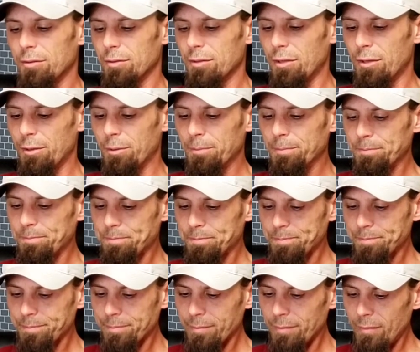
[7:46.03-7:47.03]
So
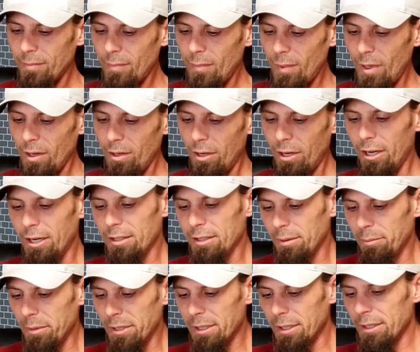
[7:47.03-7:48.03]
all right,
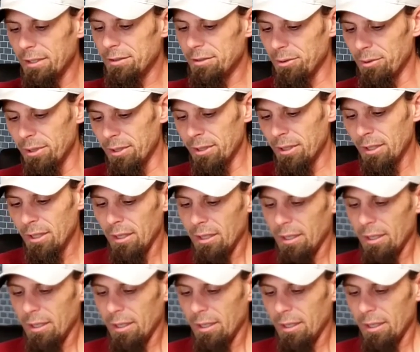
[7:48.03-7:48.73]
let me get into it.